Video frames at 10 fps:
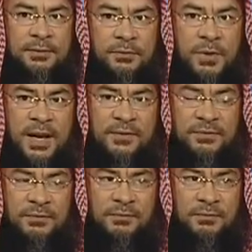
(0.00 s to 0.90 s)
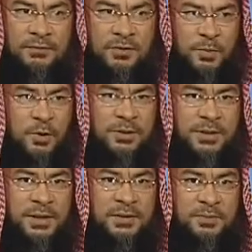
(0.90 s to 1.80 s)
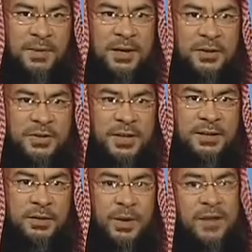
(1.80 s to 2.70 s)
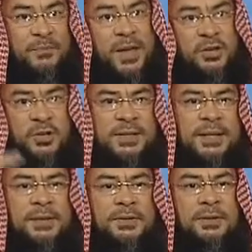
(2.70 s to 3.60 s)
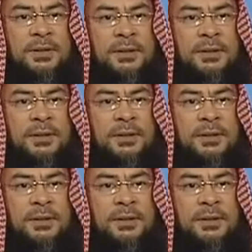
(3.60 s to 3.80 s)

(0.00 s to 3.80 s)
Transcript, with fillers: We have small sins, minor sins, and we have major sins.